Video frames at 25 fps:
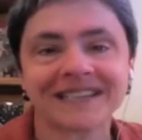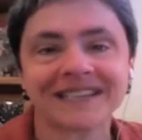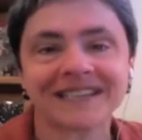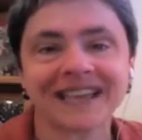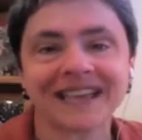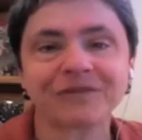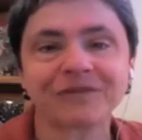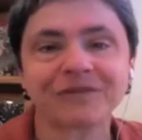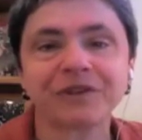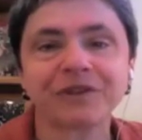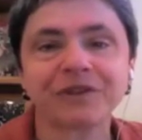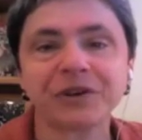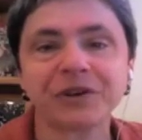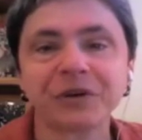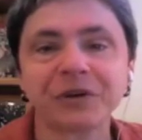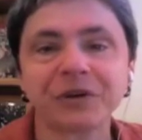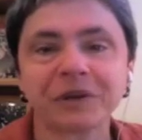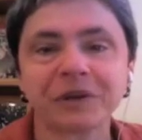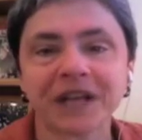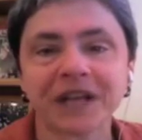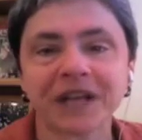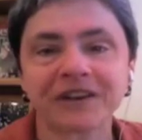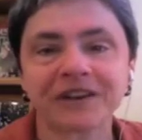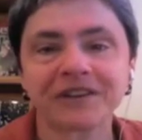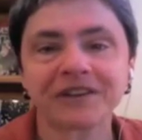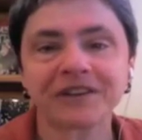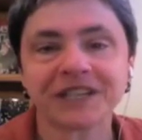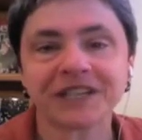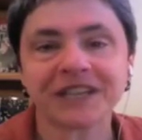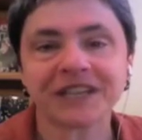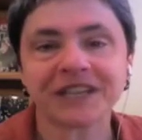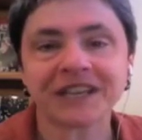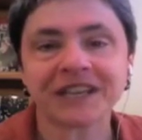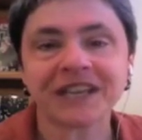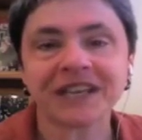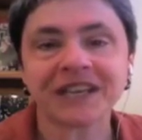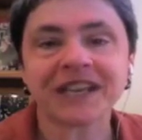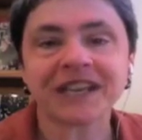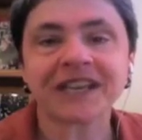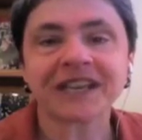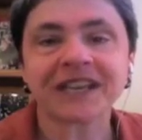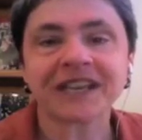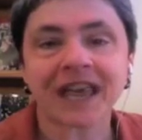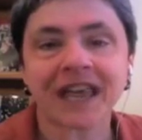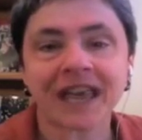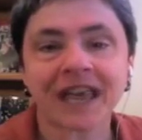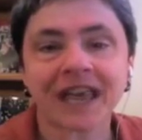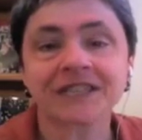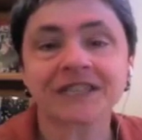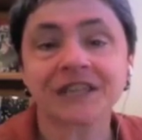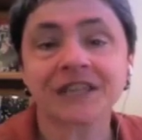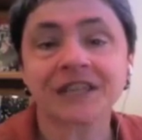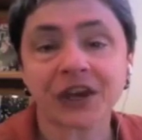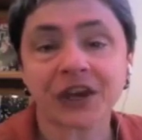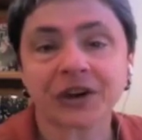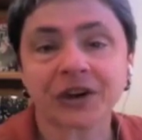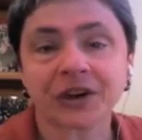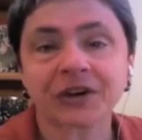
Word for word: to get renewable energy as